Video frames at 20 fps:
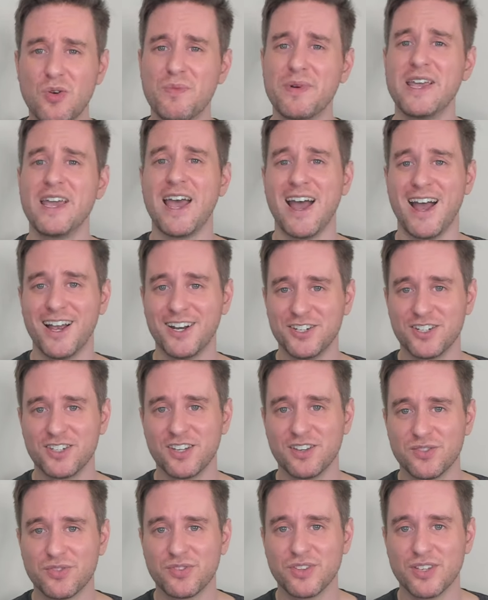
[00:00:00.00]
many
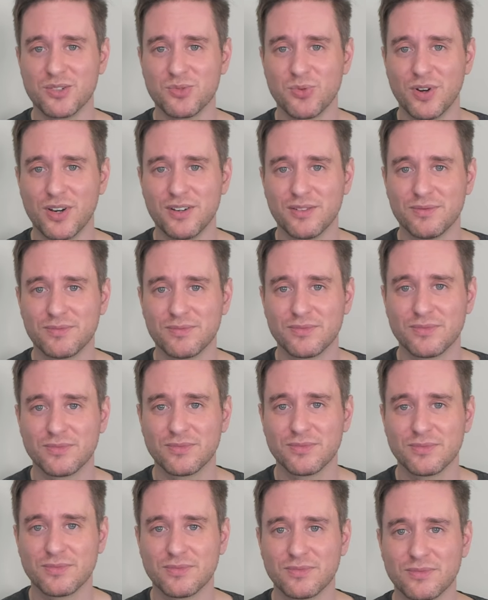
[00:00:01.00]
adjectives for this one.
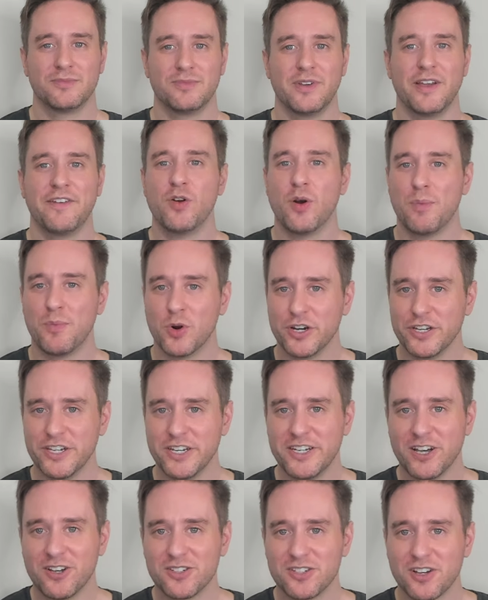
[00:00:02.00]
If you want more
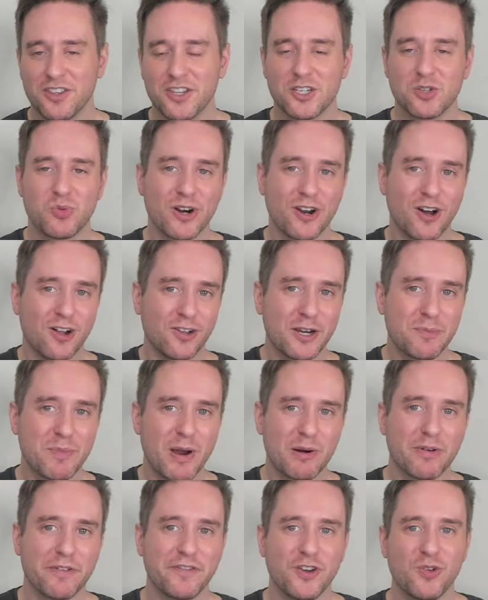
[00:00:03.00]
details on this one, I'll link my
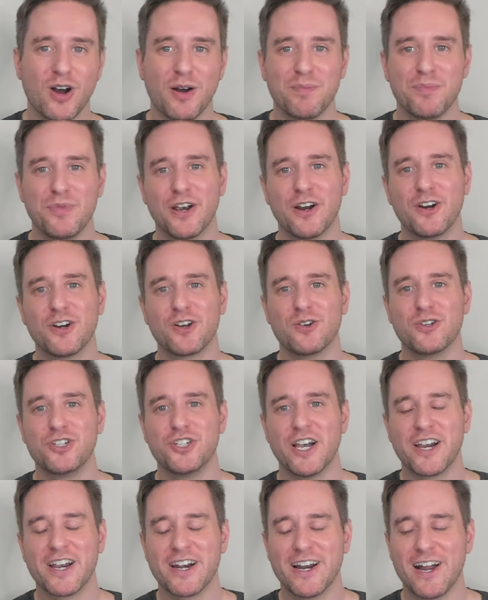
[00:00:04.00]
review up there, go
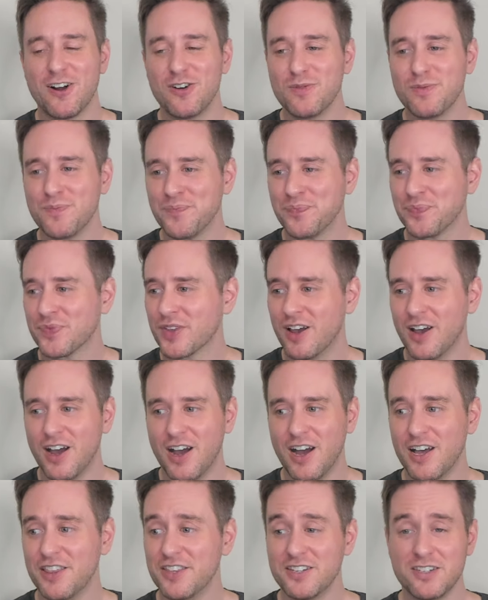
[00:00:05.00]
check it out.
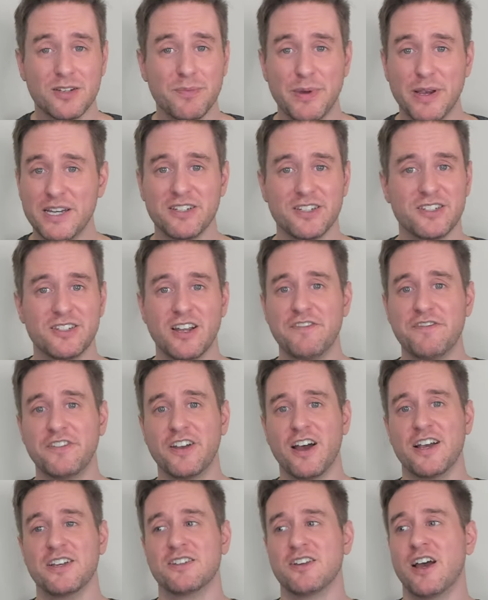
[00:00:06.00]
This is amazing stuff,
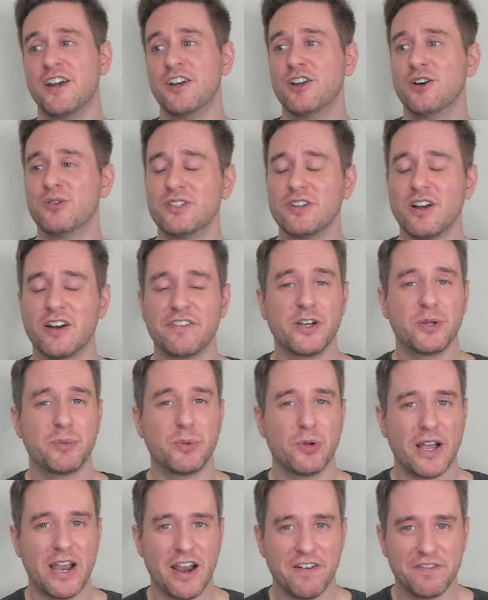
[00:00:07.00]
guys. I know it's not
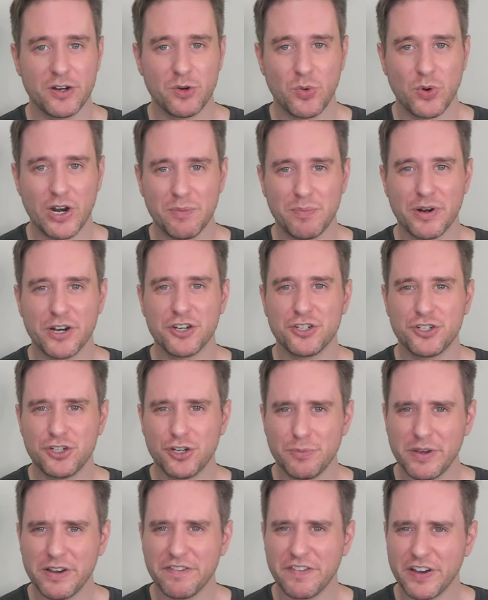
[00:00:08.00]
available everywhere, but it
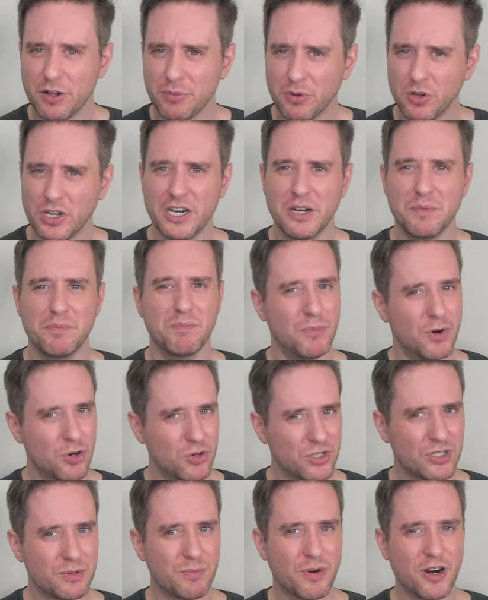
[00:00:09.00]
should be available in
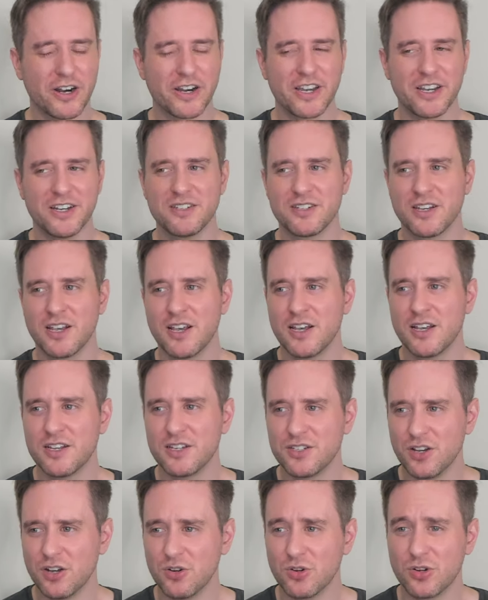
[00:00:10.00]
most markets.
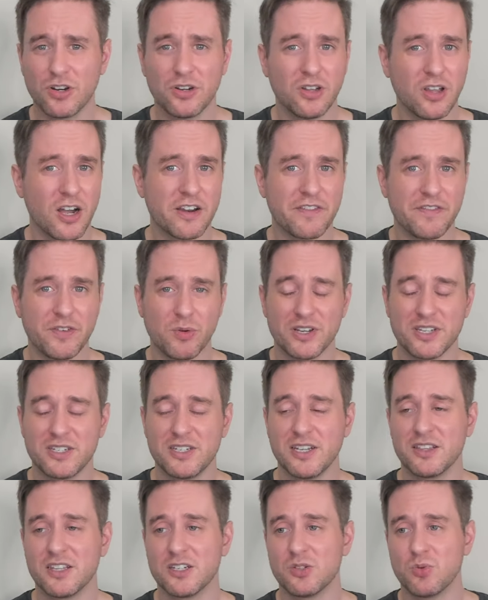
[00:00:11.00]
So good luck if you want to
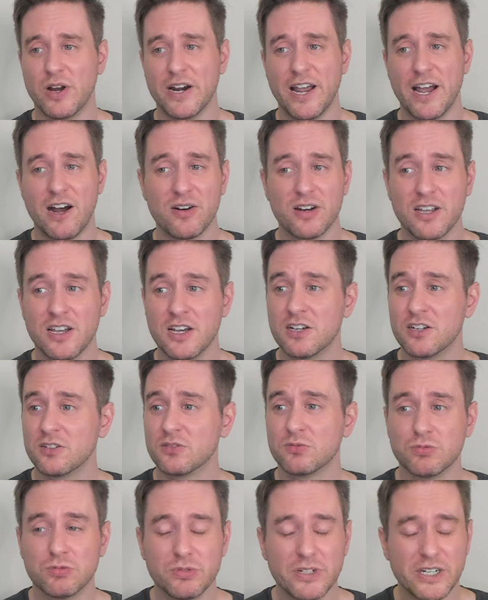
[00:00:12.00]
seek this one out.
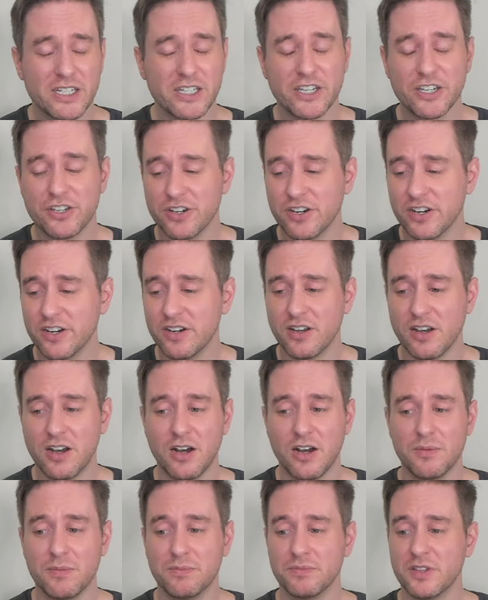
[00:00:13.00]
Really good.
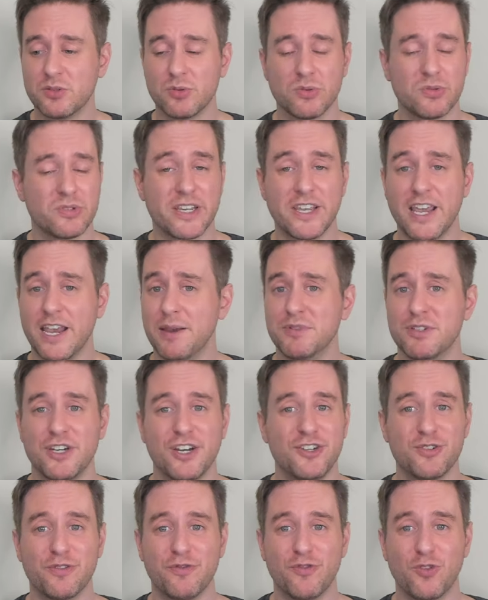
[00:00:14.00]
This one was a game
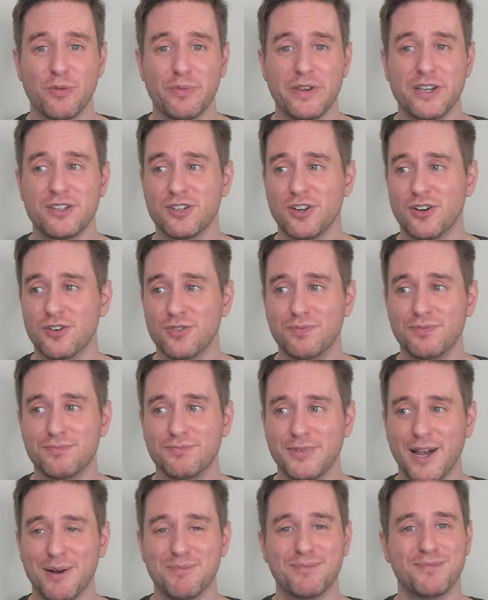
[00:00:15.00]
changer for me. So
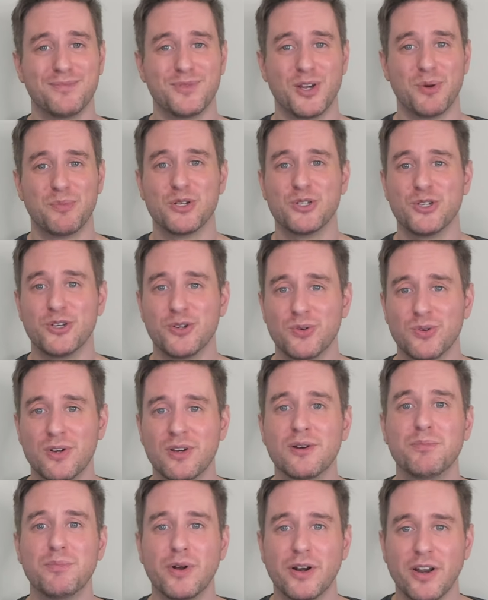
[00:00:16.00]
yeah, number 2,
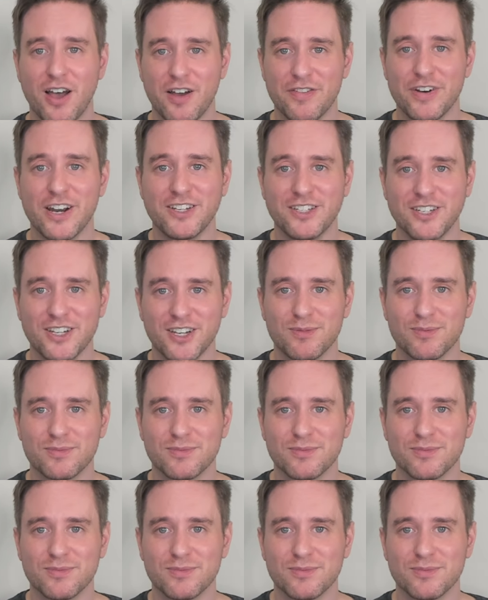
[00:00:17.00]
Bunnehaven 18.